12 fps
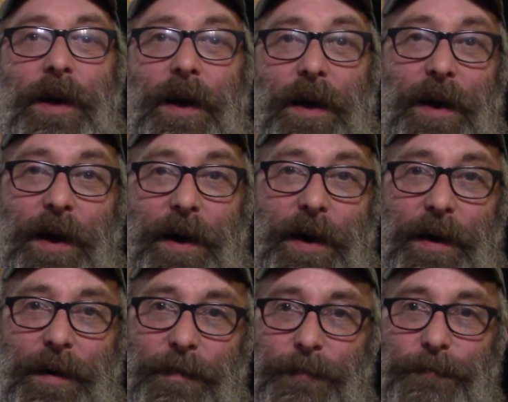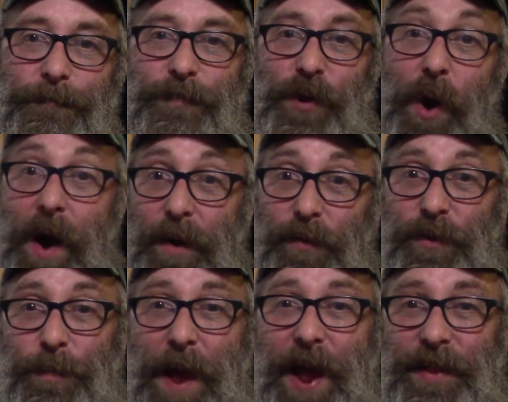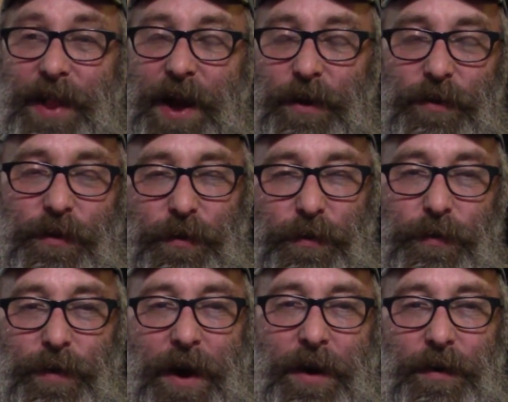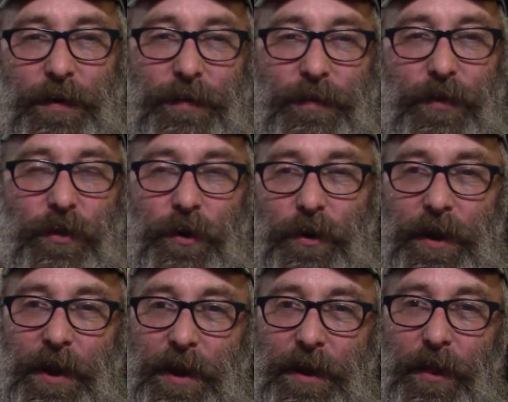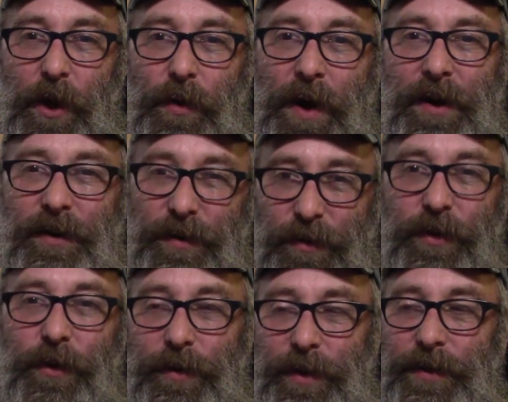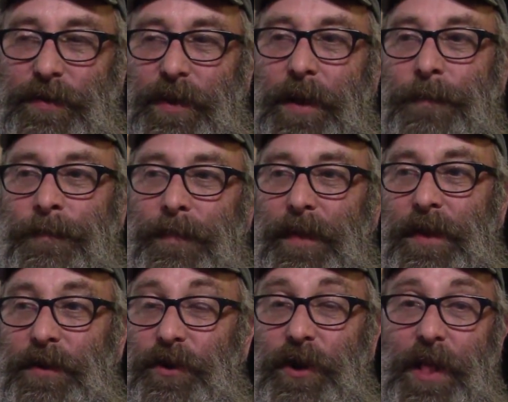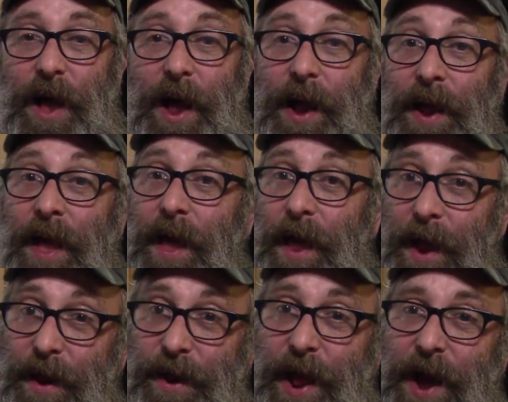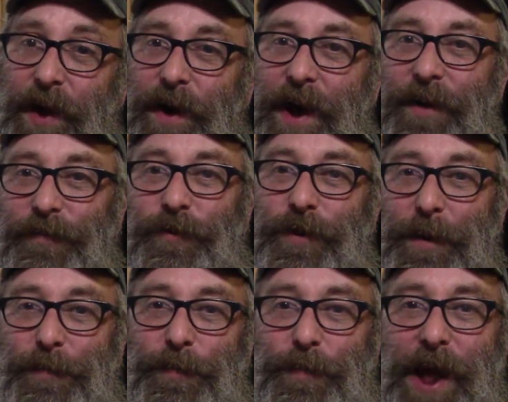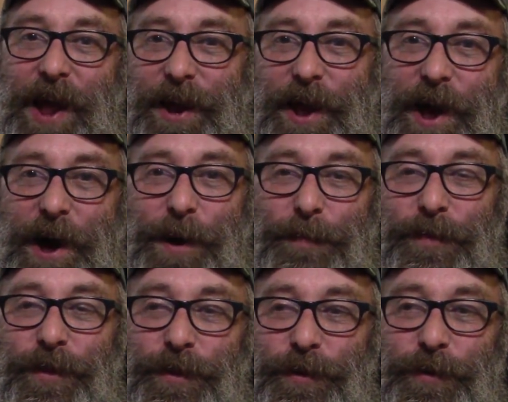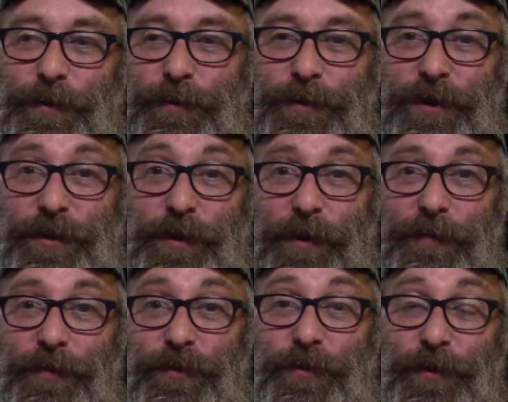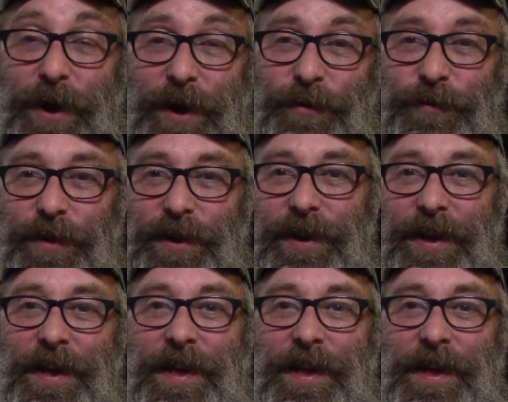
So I was back down to 130, low 130s in July, and now I've crept back up to just over 200